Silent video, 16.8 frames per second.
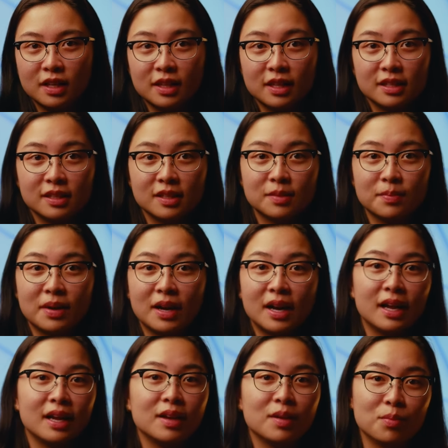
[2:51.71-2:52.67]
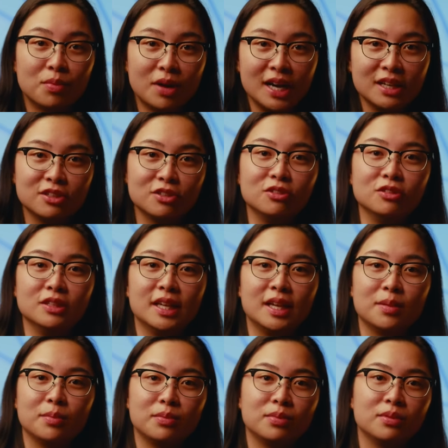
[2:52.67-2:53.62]
this is my practical
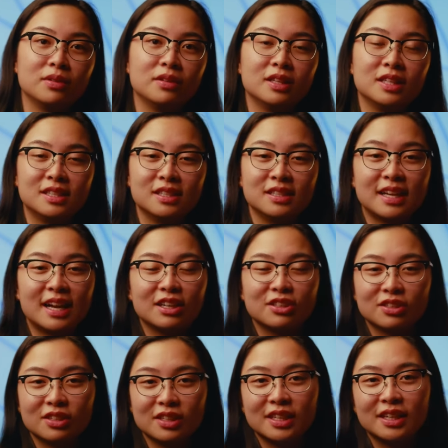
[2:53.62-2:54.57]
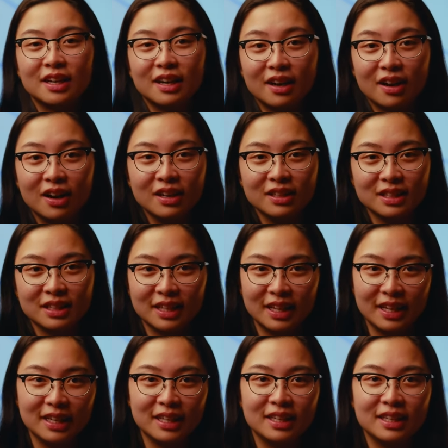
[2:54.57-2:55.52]
lamp. This is actually not the
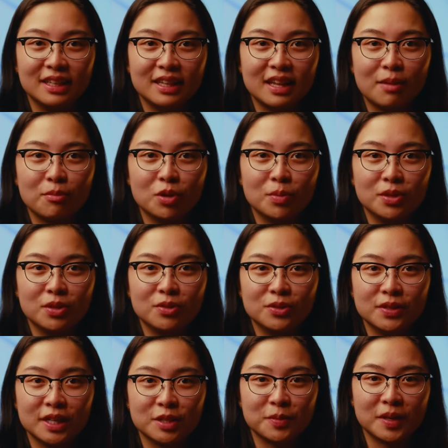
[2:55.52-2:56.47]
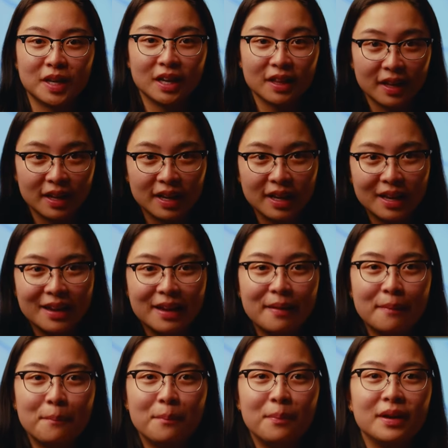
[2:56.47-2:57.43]
light that I'm going to be using as my hair light,
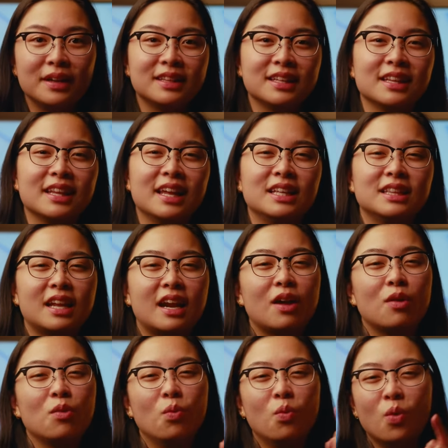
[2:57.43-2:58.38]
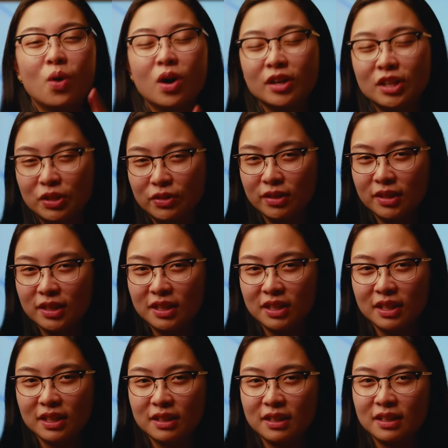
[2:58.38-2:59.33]
but the light that I want you to
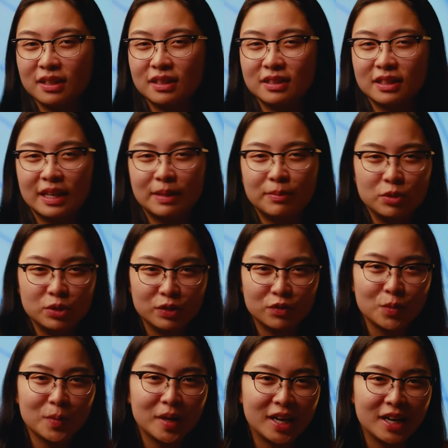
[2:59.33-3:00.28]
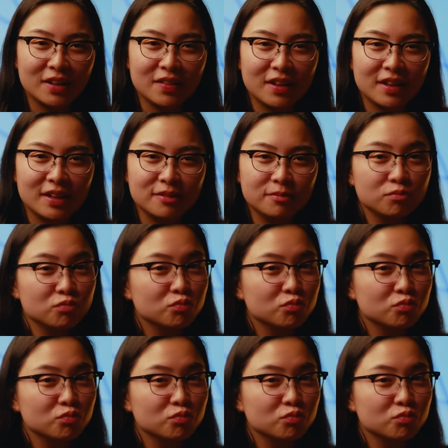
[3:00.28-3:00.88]
think that I'm using for my hair light.